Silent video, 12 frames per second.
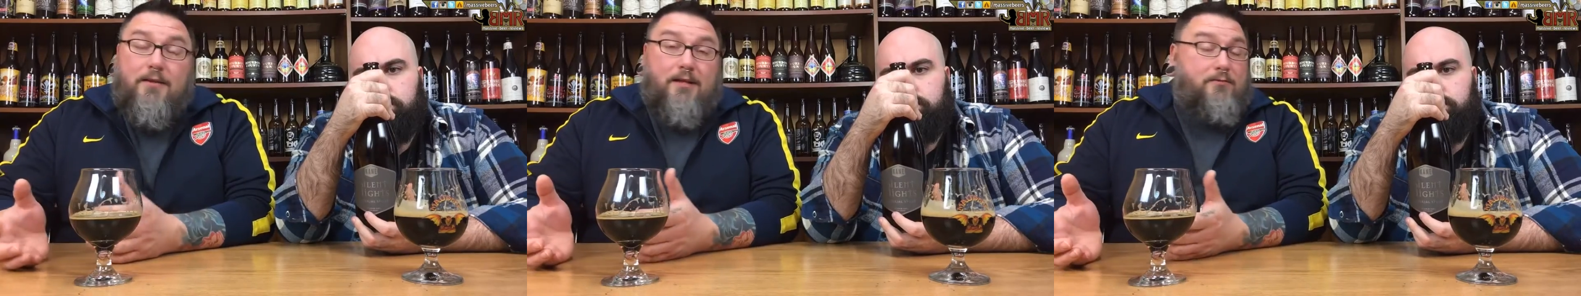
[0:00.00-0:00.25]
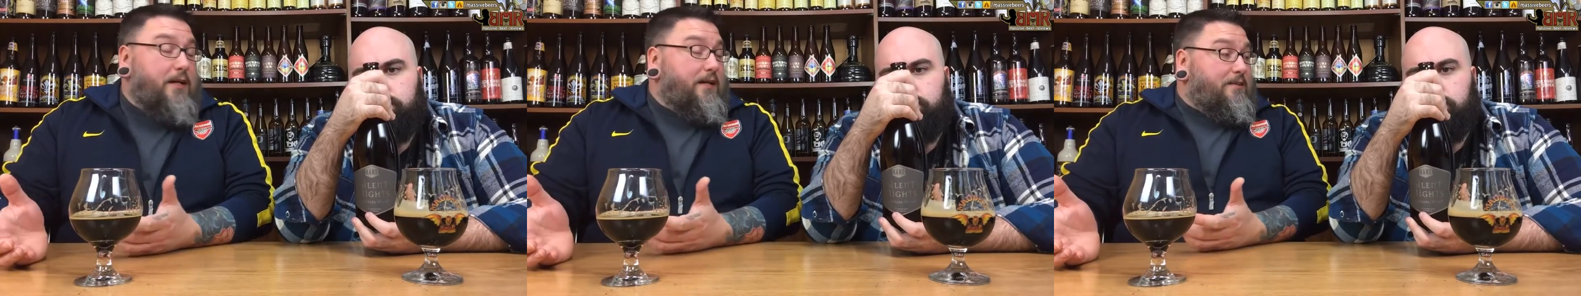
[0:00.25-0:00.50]

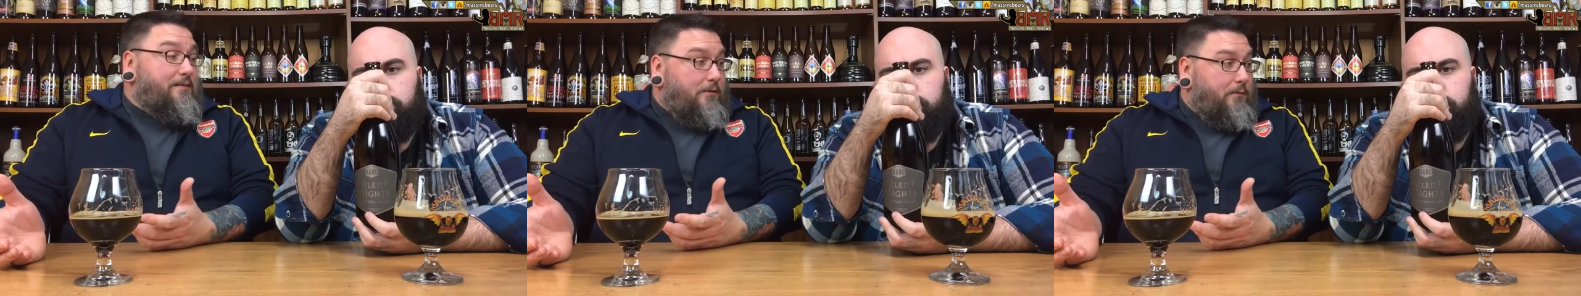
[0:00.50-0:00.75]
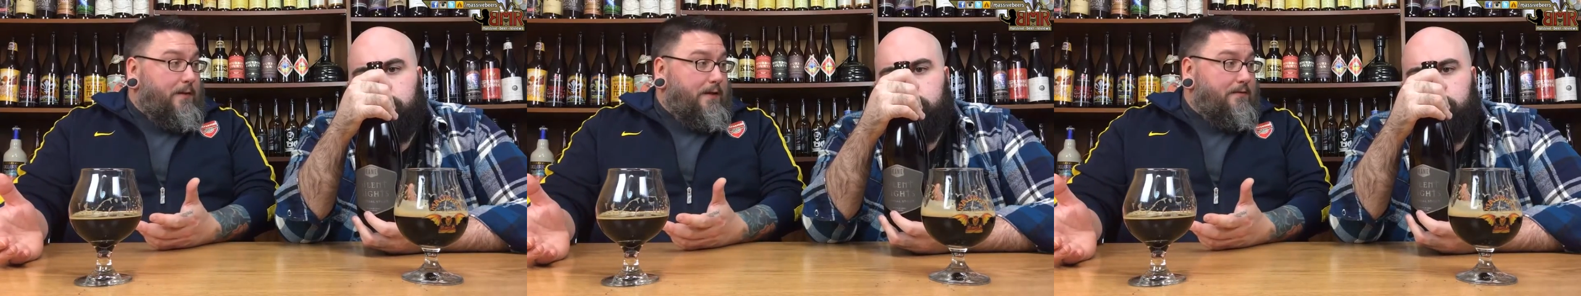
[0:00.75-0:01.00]
Speaker 1: That's what I
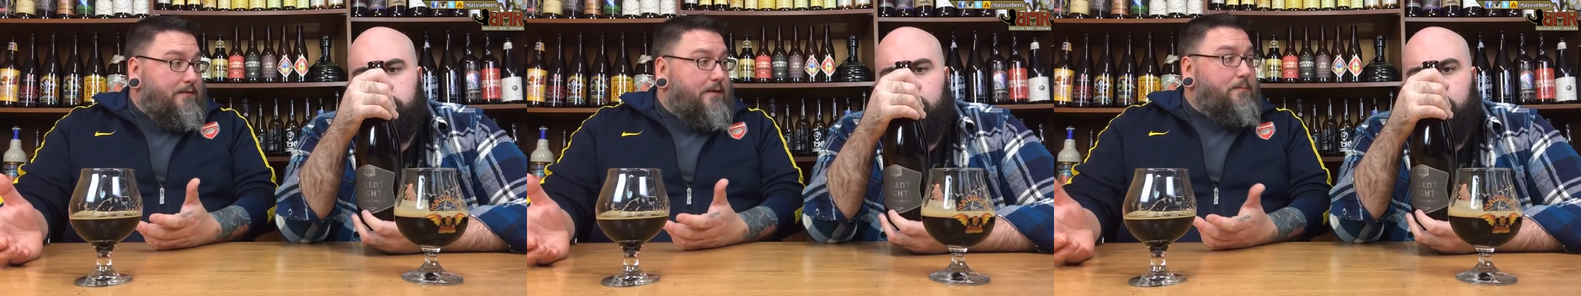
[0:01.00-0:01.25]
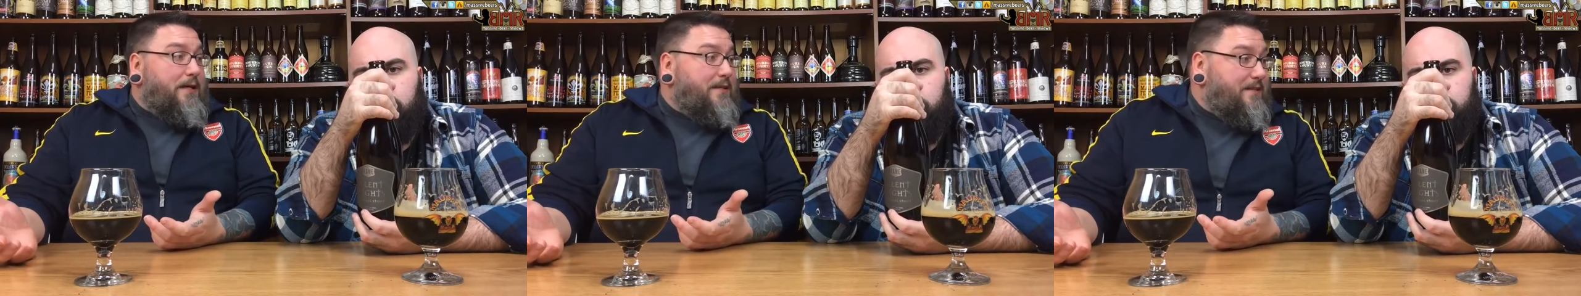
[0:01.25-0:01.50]
assume it is.
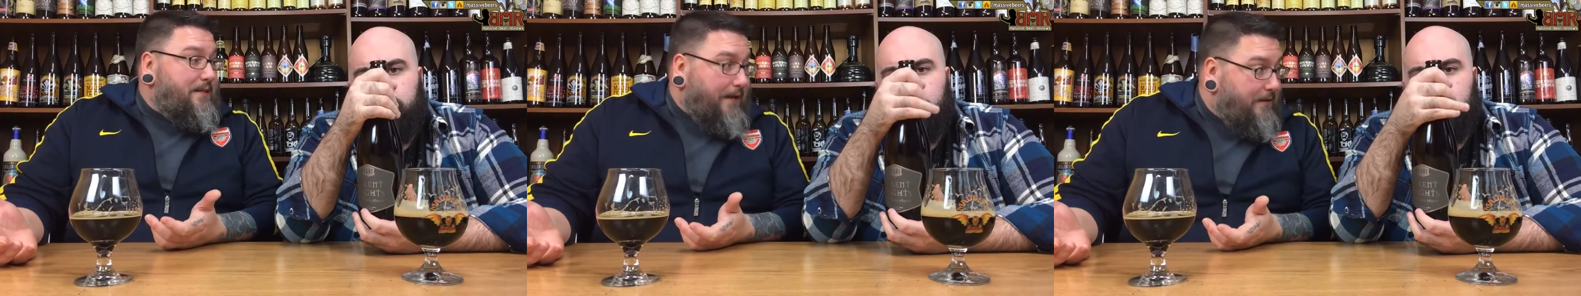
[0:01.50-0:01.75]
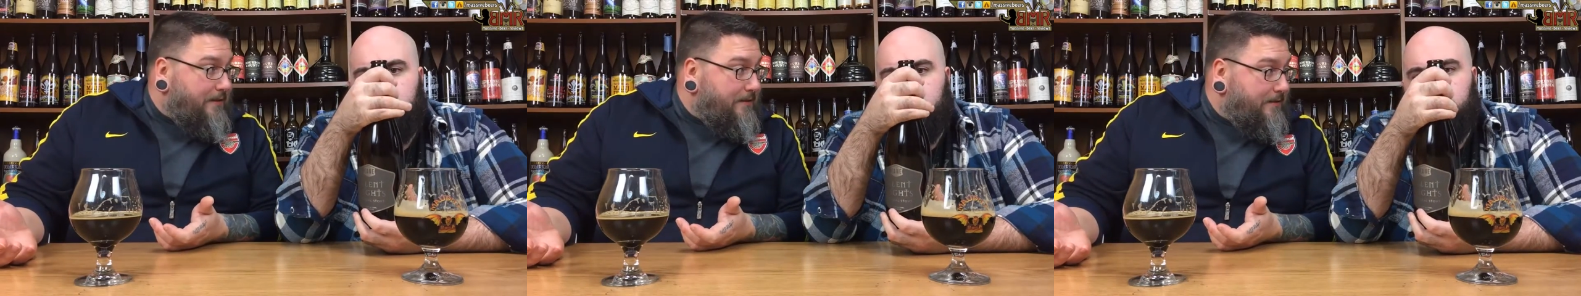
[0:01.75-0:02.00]
It makes
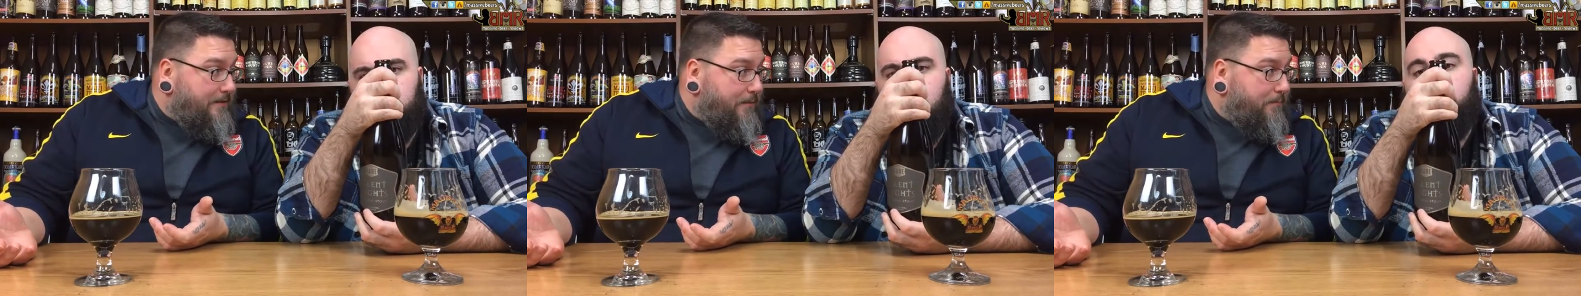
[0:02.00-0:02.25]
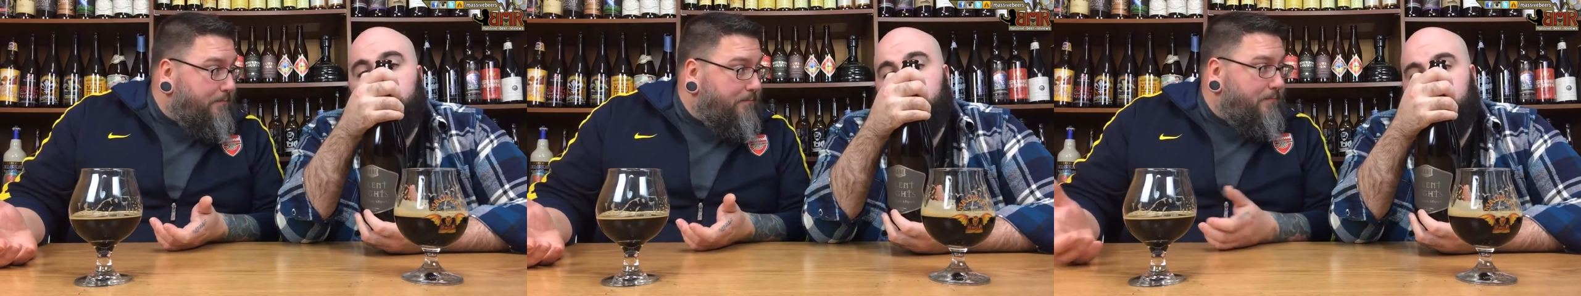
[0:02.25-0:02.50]
sense. You
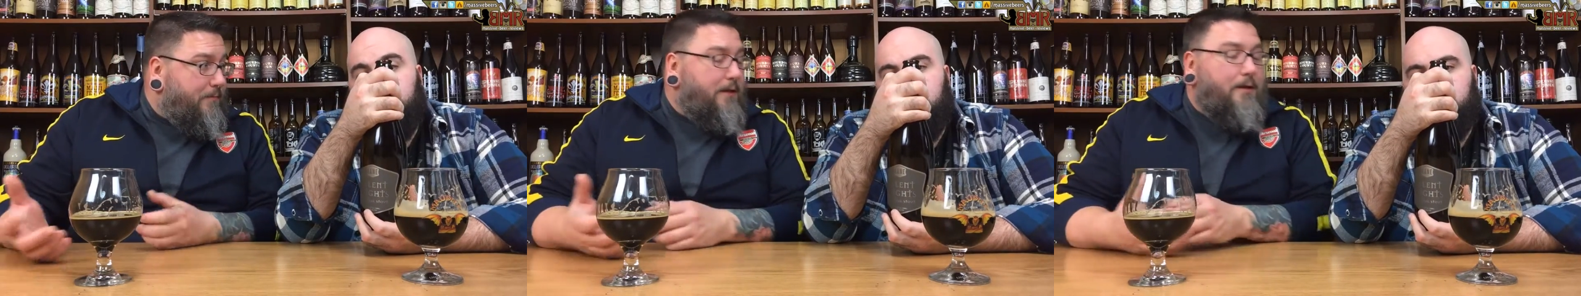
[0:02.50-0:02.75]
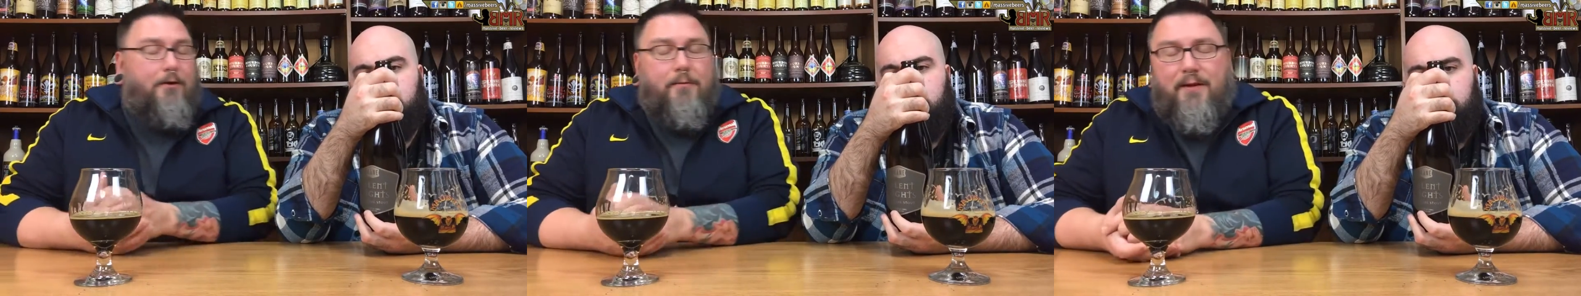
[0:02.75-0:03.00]
know
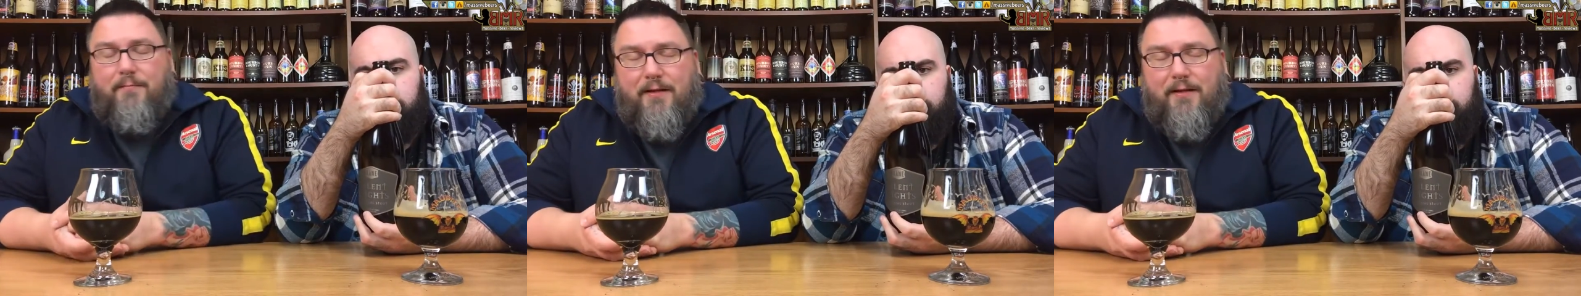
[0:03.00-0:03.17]
what I mean?